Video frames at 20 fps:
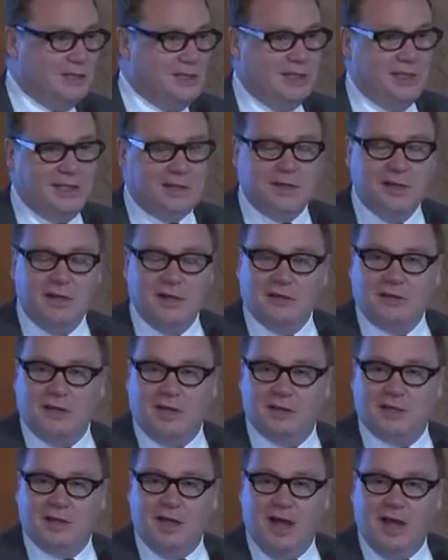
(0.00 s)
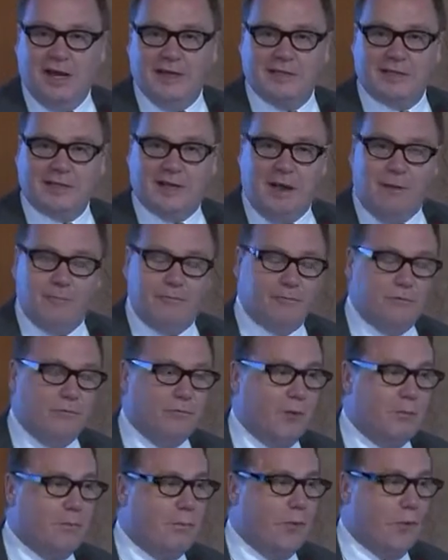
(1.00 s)
These lines come from
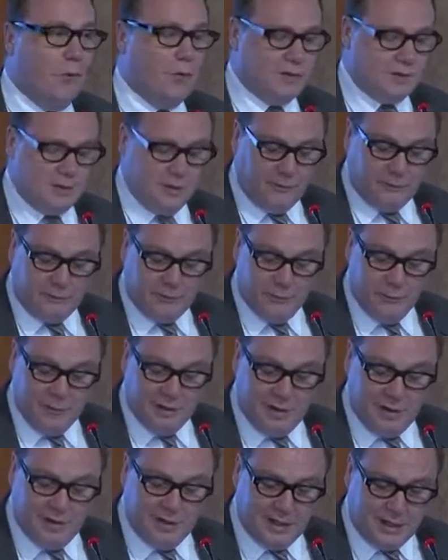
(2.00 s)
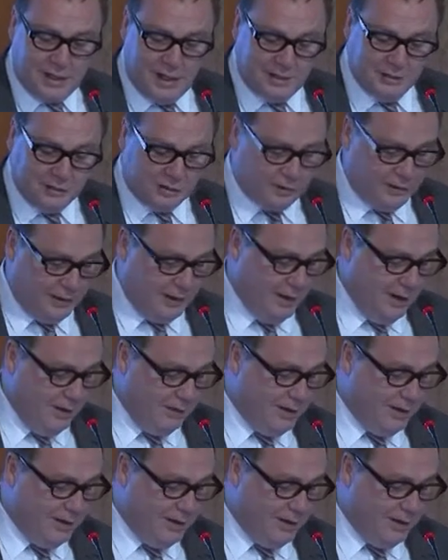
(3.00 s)
reports that are from within the country.